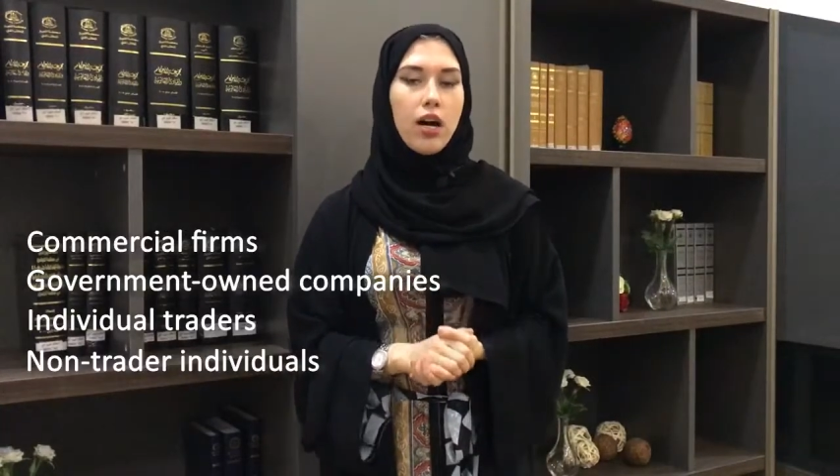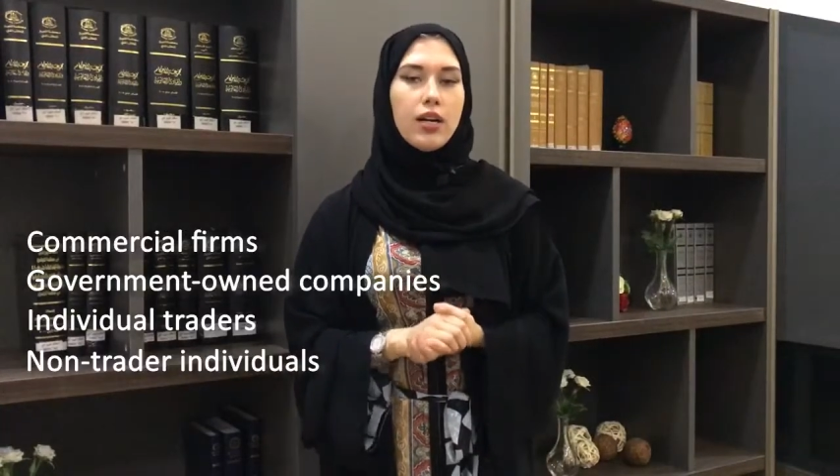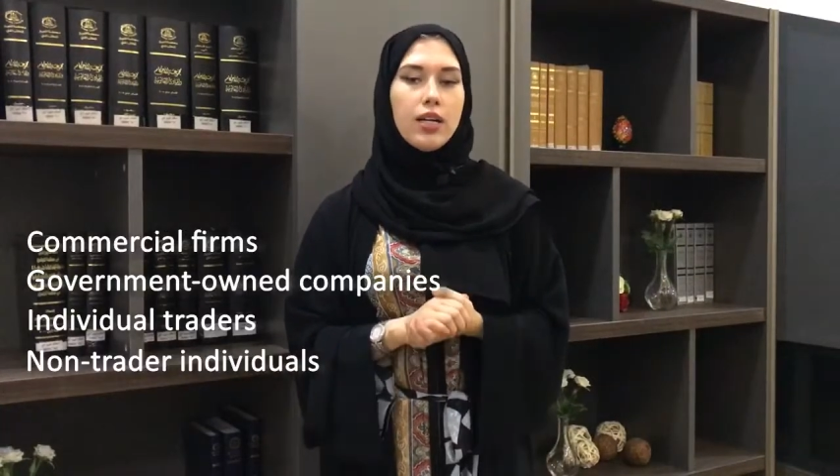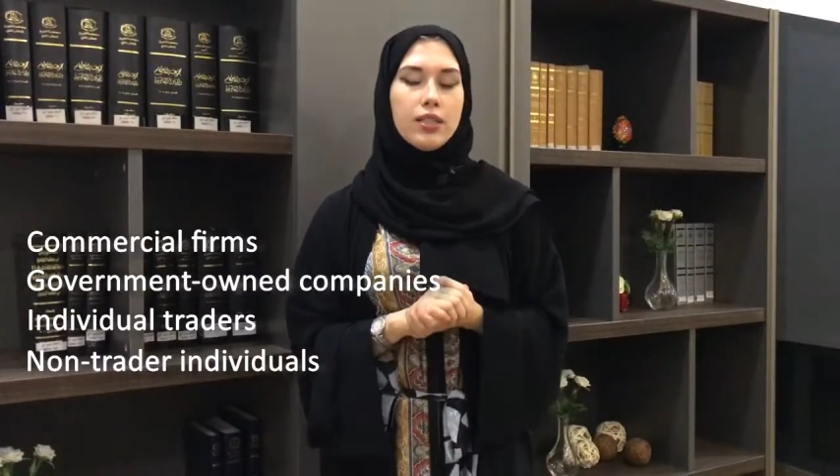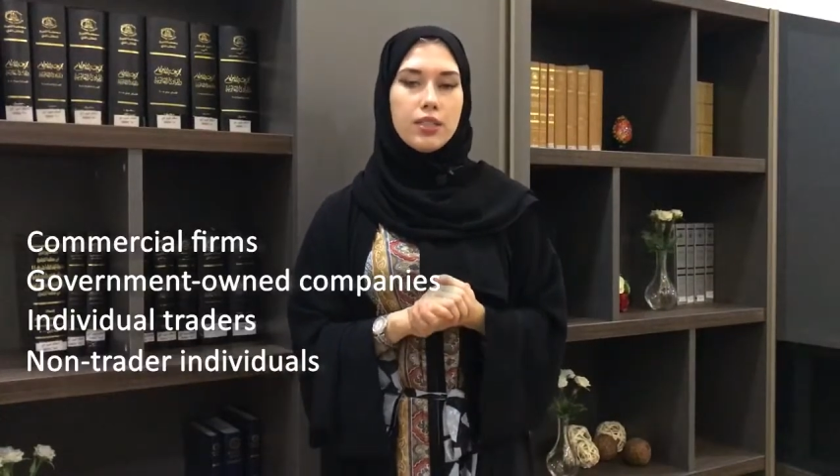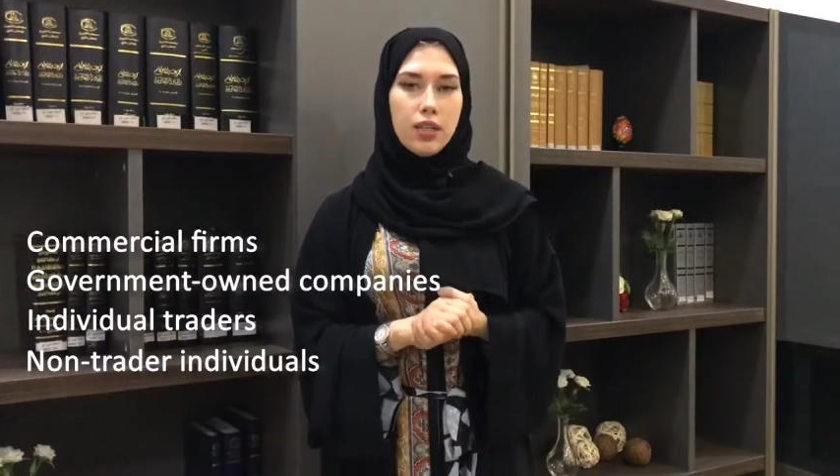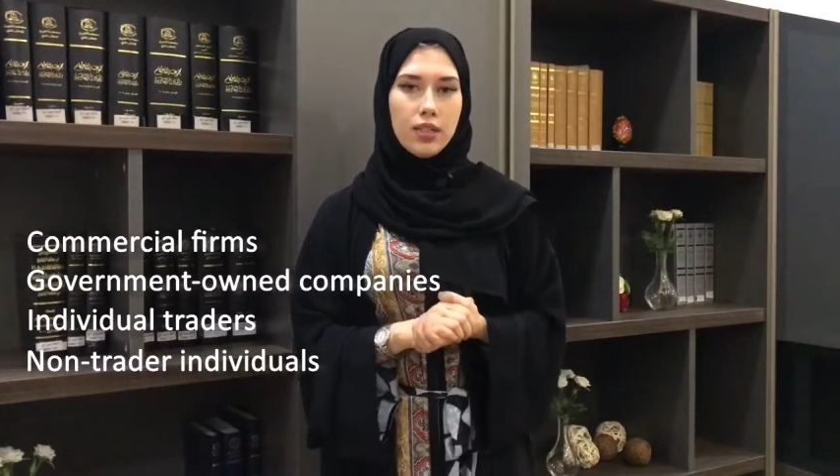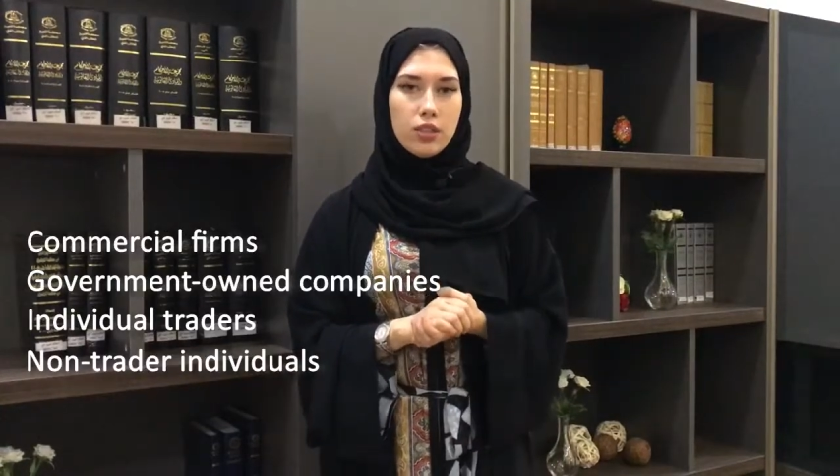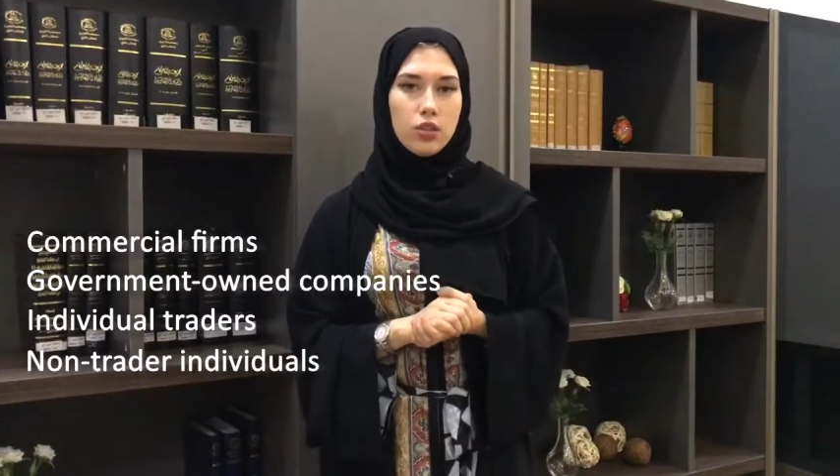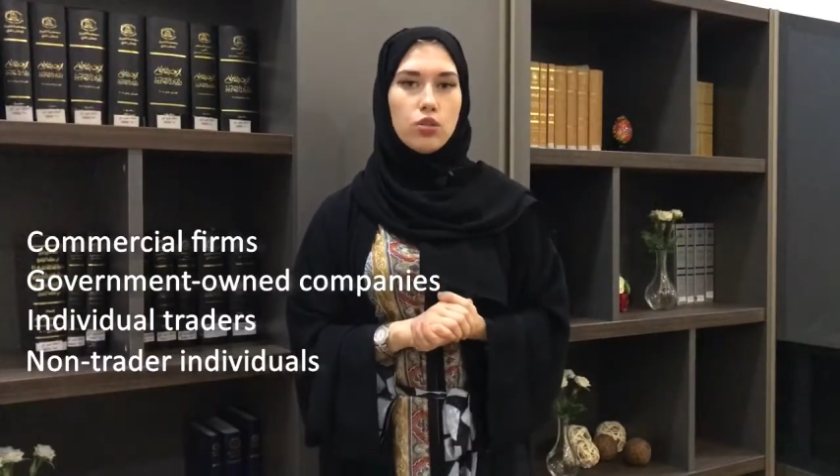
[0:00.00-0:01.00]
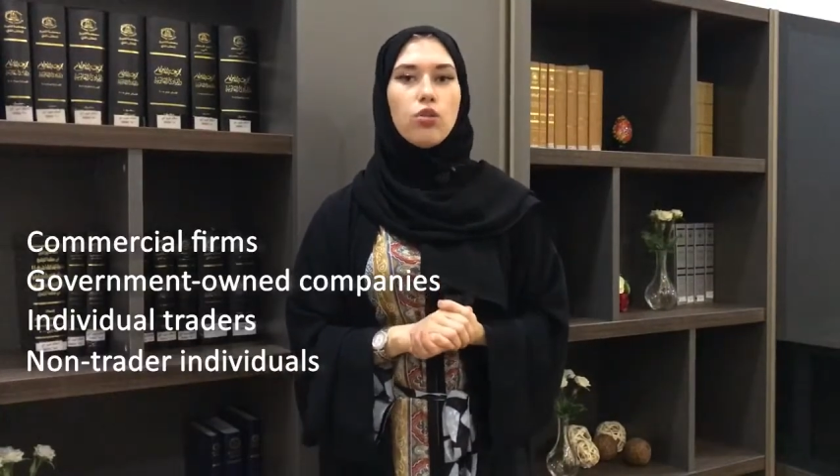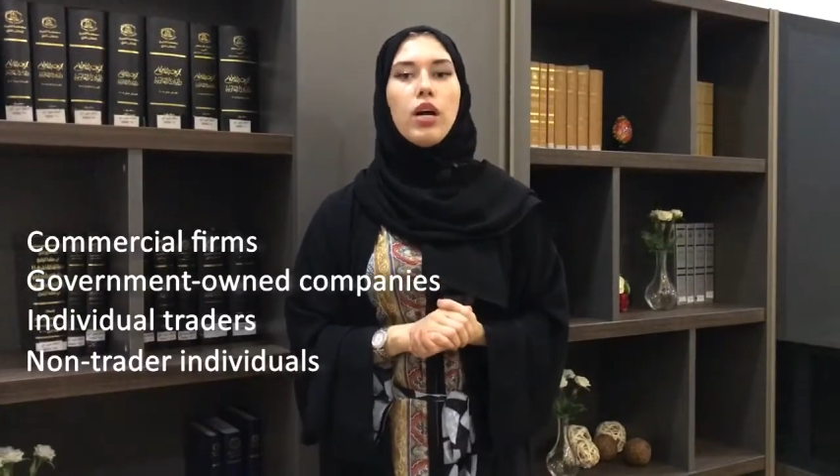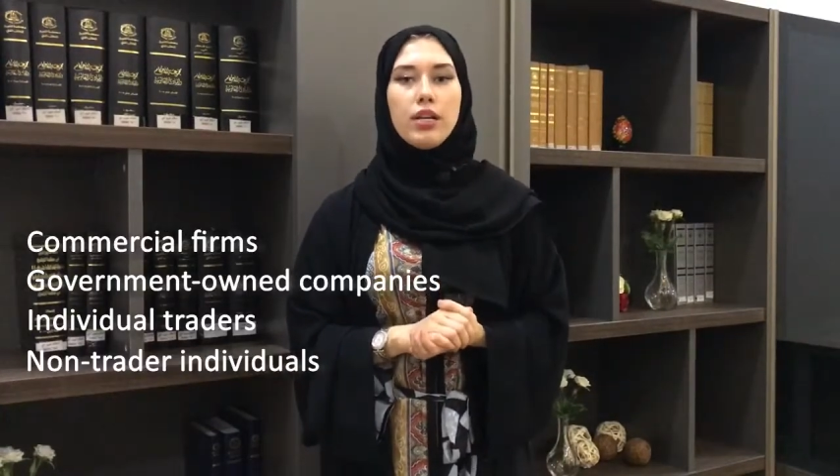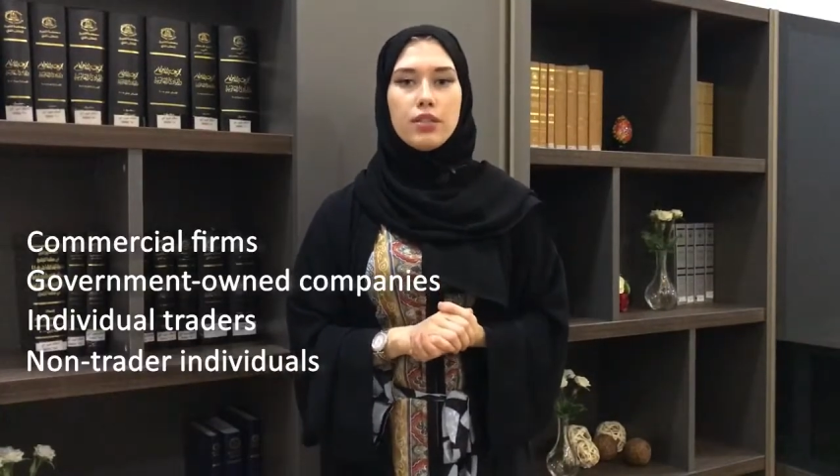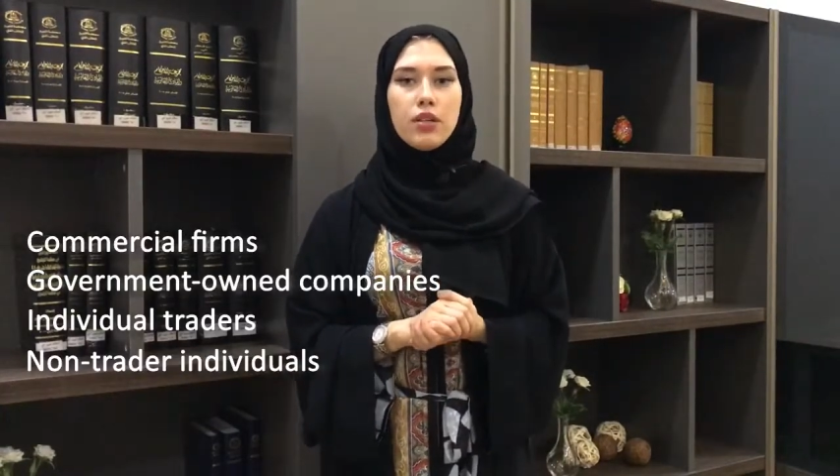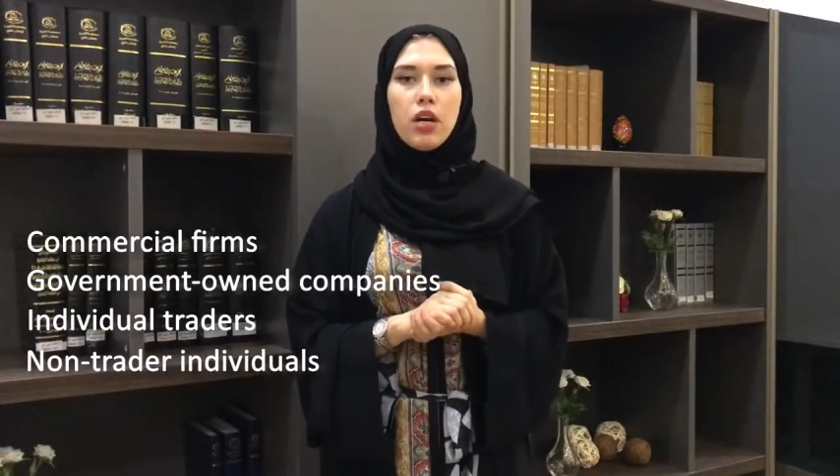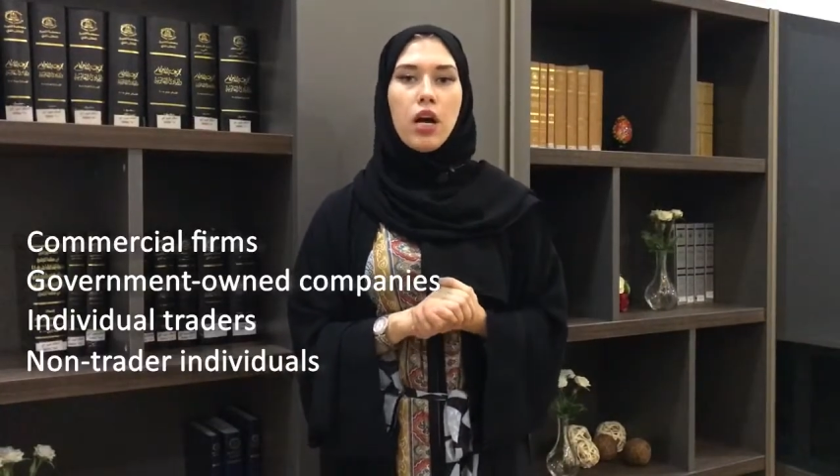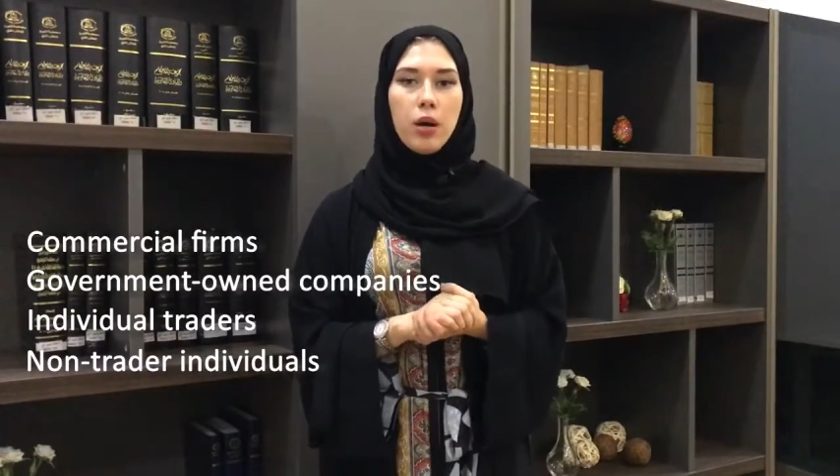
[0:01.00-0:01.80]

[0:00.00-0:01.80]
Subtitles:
are entitled to enter